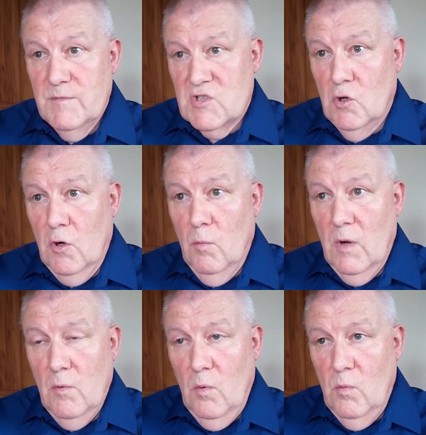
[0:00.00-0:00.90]
So
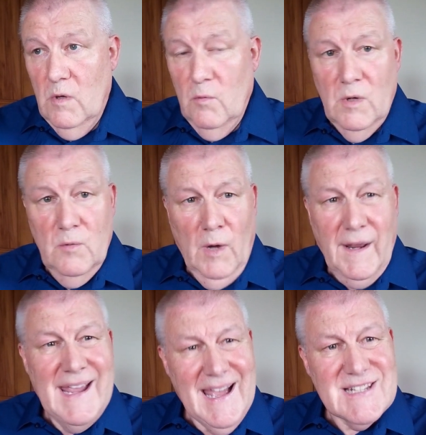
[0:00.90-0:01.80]
what
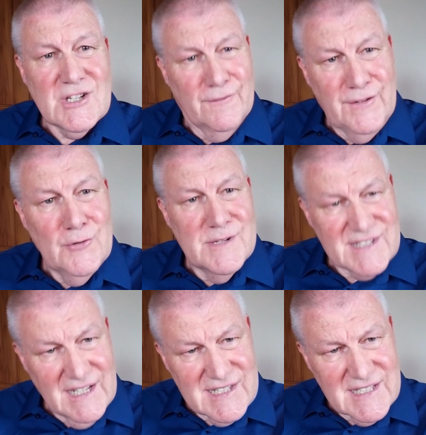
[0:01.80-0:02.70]
I ask of you
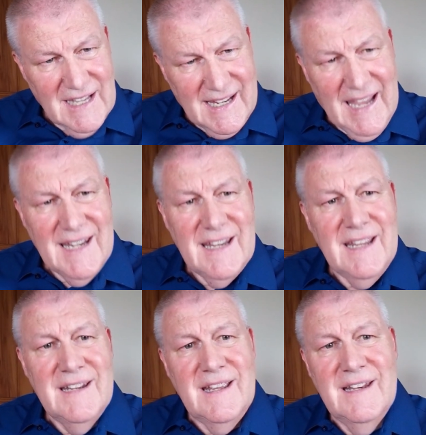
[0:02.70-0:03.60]
is this. Again,
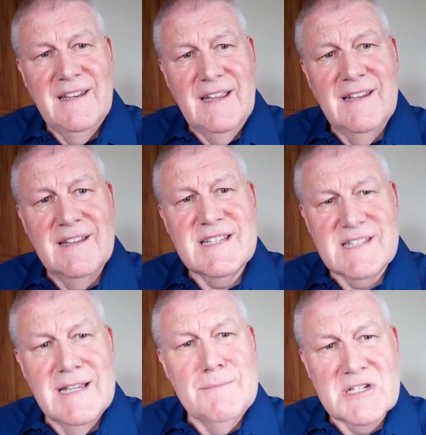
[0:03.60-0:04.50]
in the
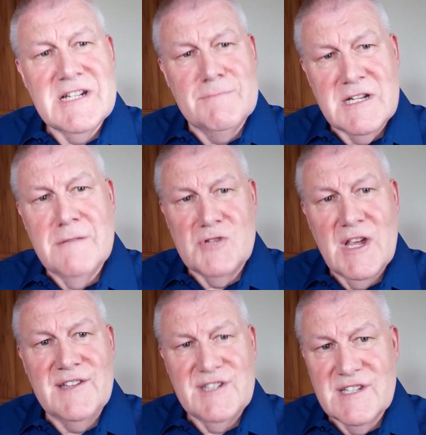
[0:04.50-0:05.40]
slim
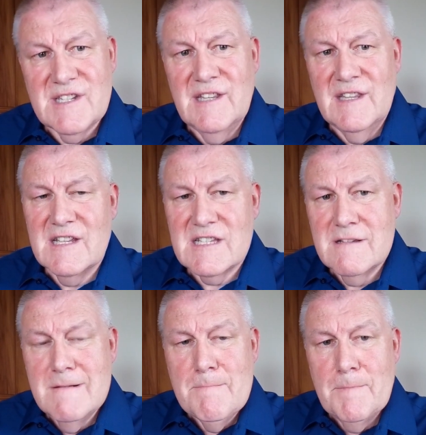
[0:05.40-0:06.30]
chance you see
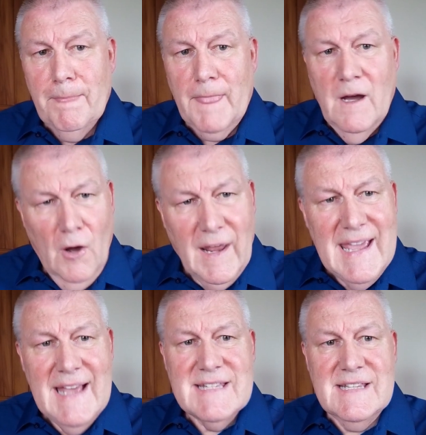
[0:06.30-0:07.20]
this, all
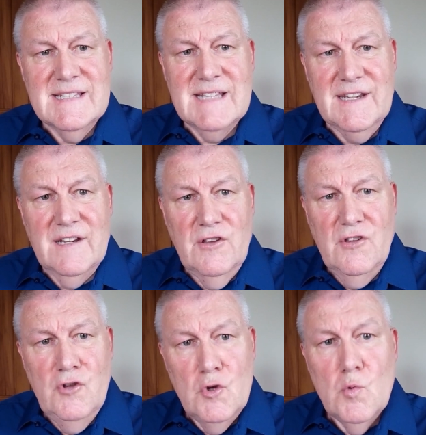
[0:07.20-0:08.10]
I ask is that
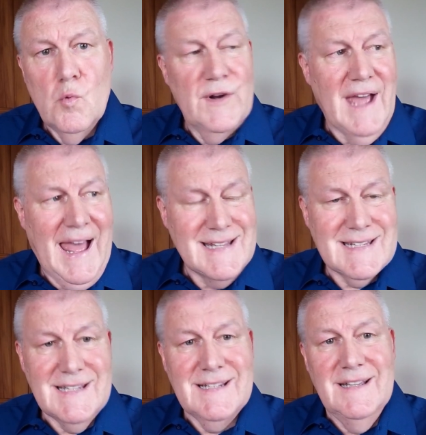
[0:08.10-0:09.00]
you would
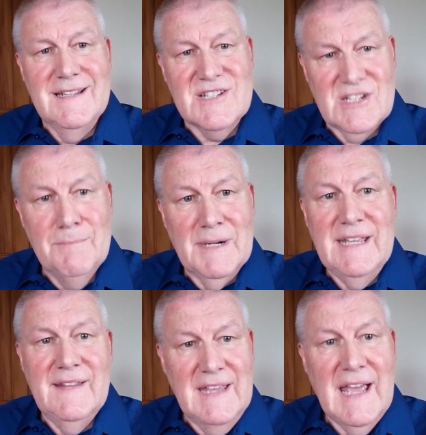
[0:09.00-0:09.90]
ask
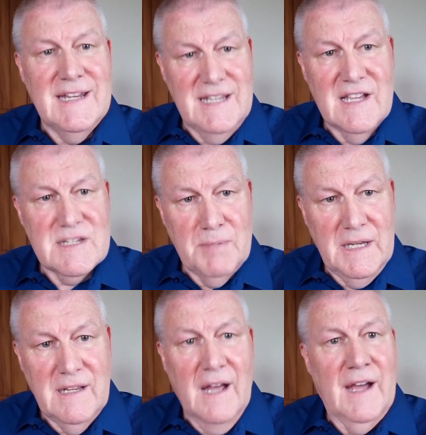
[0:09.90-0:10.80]
somebody in the
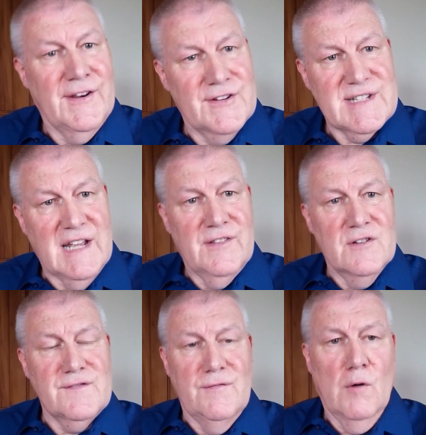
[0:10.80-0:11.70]
NTSB. I understand
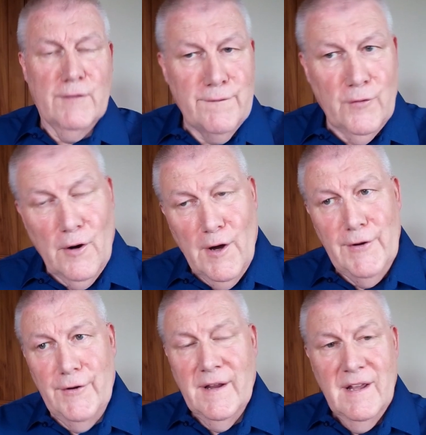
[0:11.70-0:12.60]
there's over
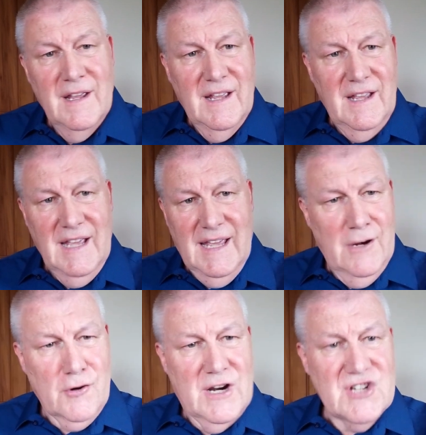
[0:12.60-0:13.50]
400
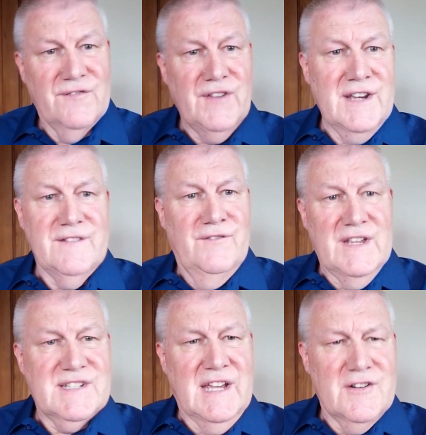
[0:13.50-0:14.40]
air crash
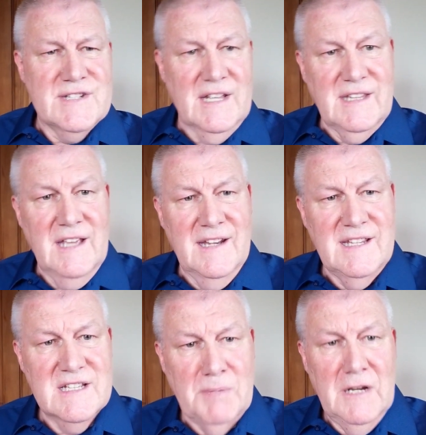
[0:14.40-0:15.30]
investigators at the
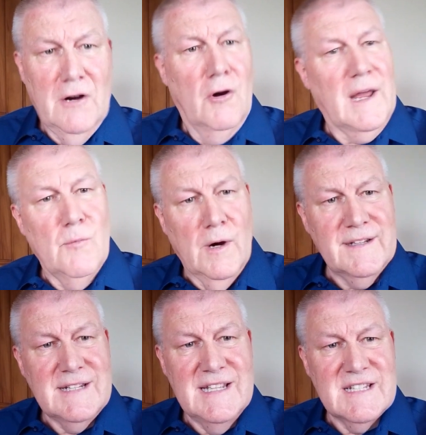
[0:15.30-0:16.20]
NTSB. All I
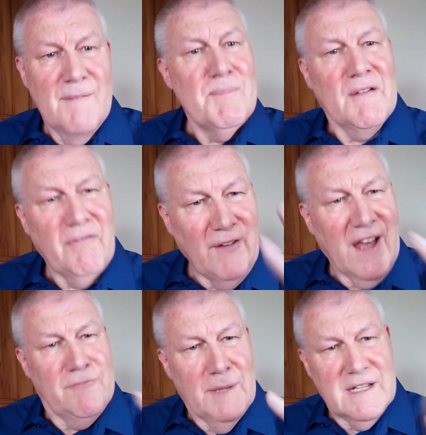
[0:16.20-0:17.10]
want is
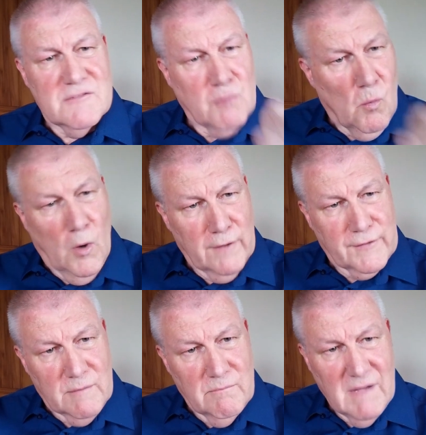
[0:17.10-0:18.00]
5 minutes with one
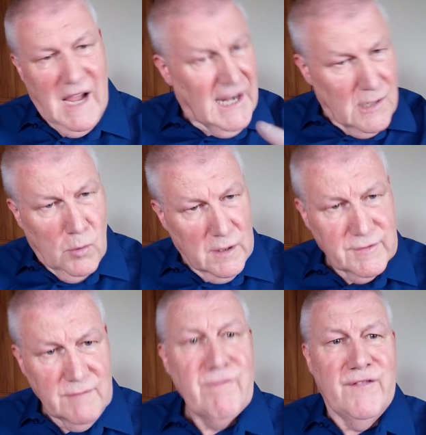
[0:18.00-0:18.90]
of them, any one
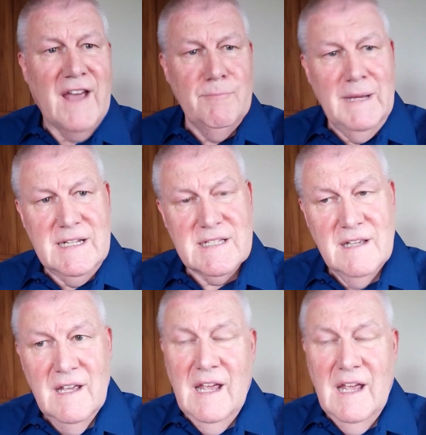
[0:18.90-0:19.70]
of them, 5 minutes.